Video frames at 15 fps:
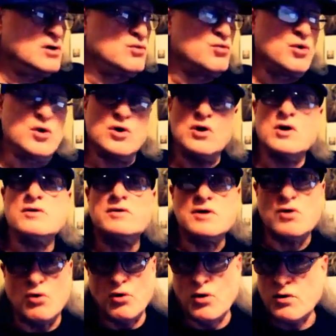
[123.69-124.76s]
were
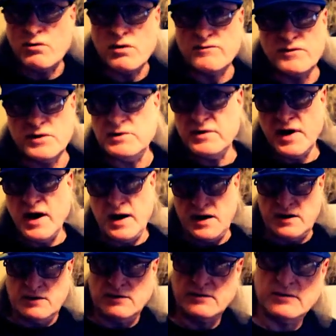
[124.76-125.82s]
the order of the
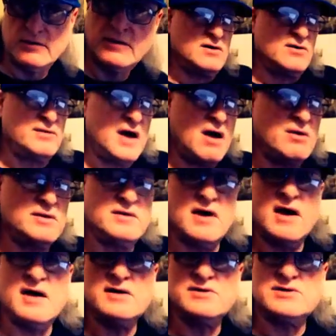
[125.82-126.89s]
day. Now,
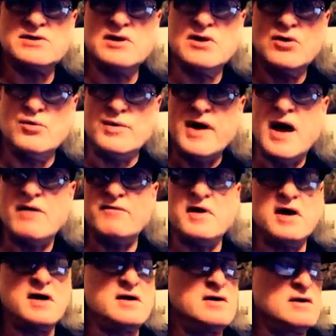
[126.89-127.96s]
nowadays, we have
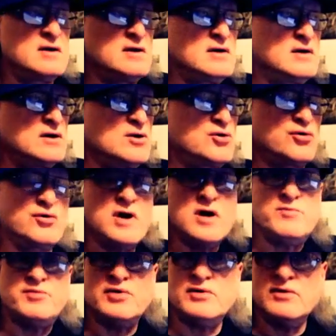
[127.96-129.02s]
a
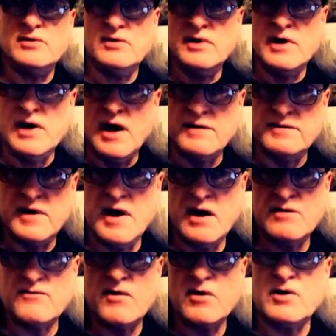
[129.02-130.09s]
creep at the
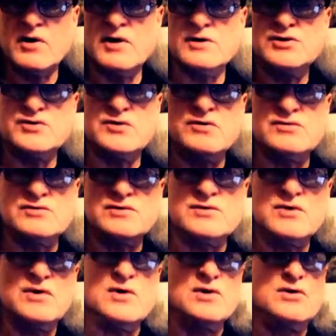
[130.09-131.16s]
head of our country who's
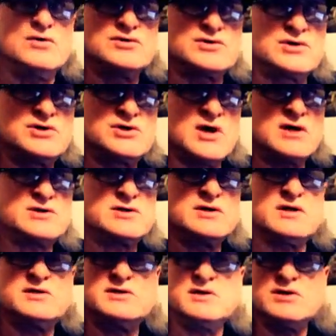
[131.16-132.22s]
suggesting
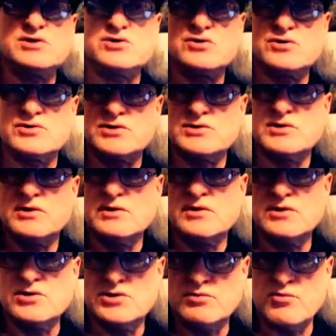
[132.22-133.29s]
that teachers
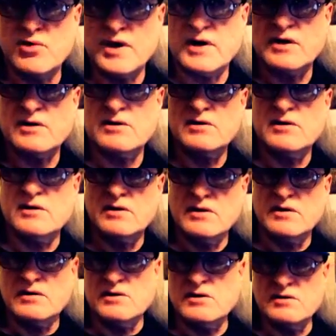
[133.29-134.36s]
should bring,
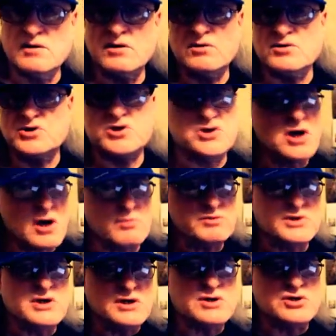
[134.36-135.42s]
you know, some
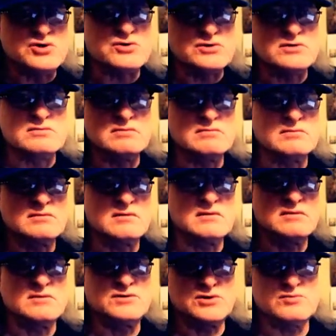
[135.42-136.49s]
teachers
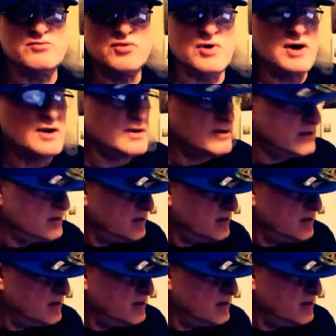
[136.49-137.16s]
should bring